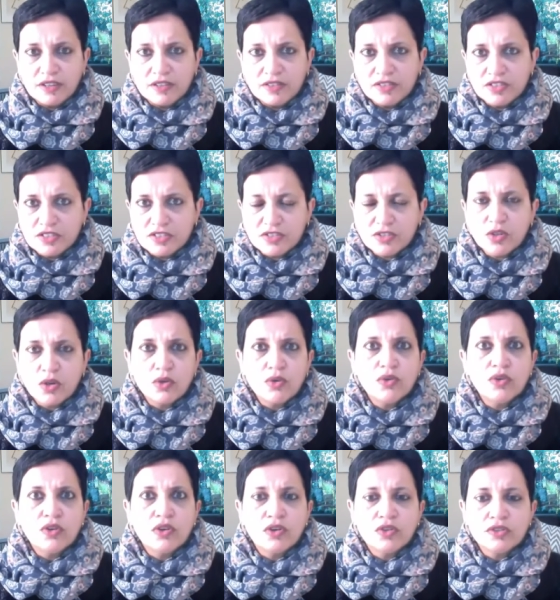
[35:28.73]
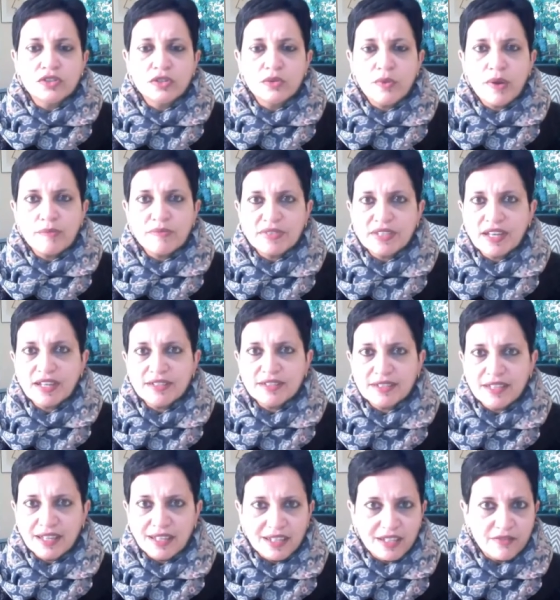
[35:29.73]
Just go to the website,
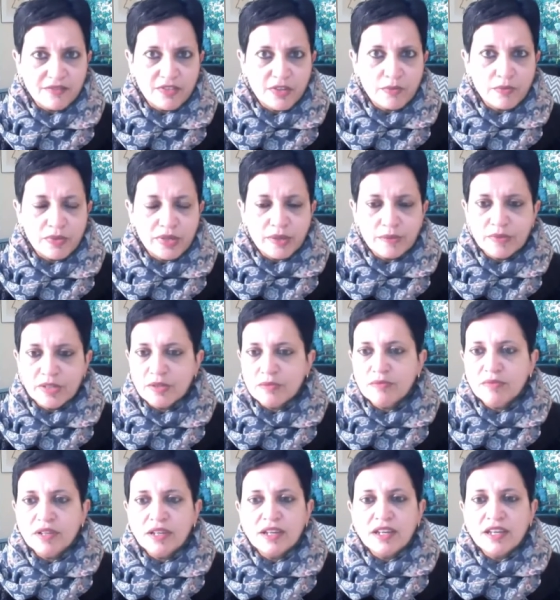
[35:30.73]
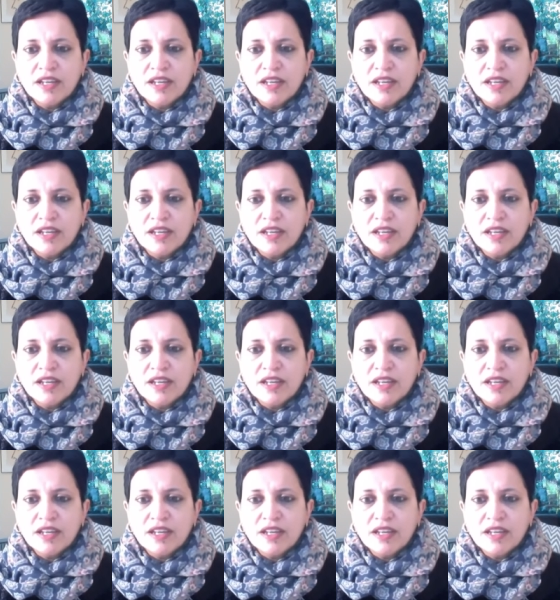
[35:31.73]
sign up for premium.